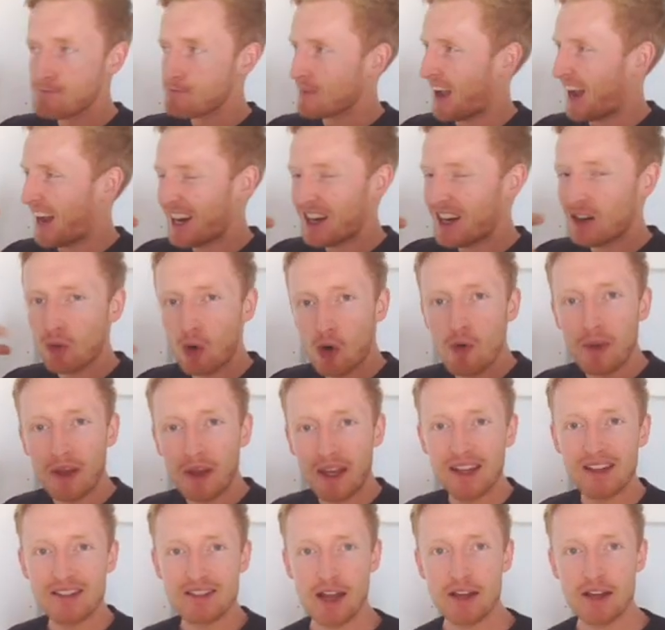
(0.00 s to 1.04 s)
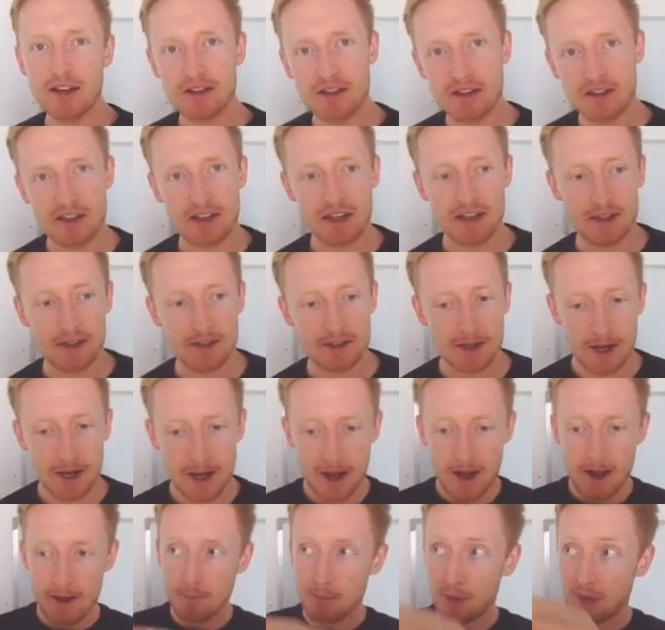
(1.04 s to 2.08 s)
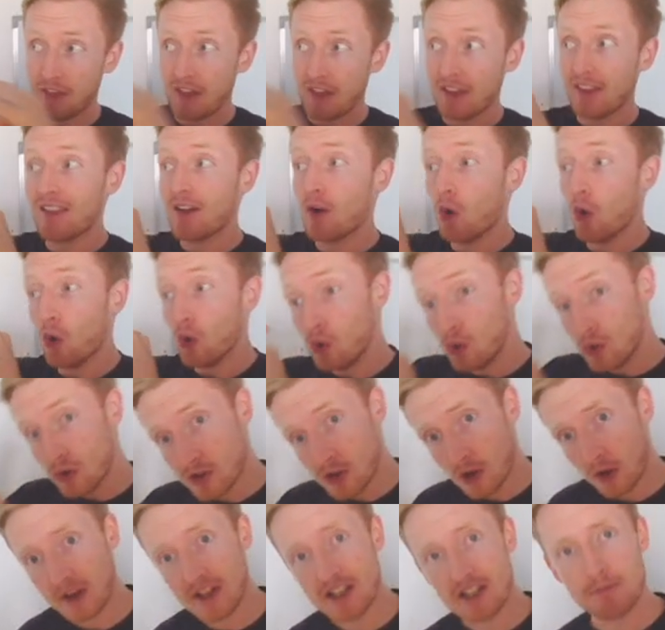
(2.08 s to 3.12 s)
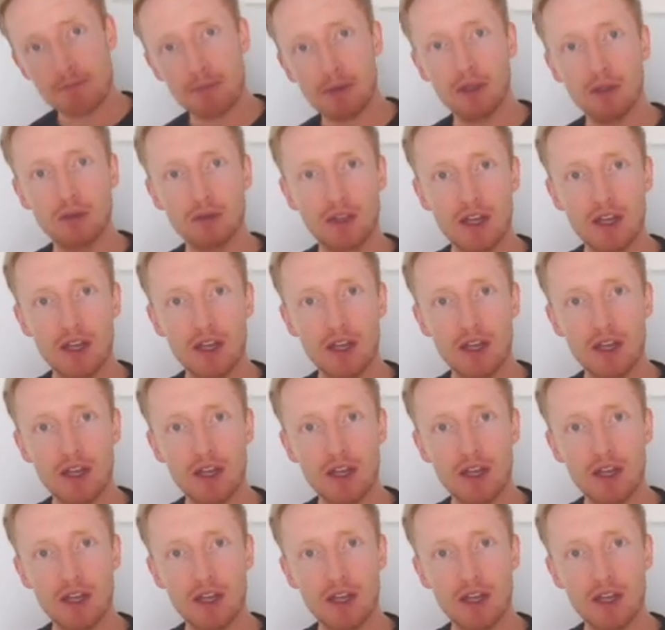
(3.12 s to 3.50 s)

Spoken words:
intensities. But then they'll also need to build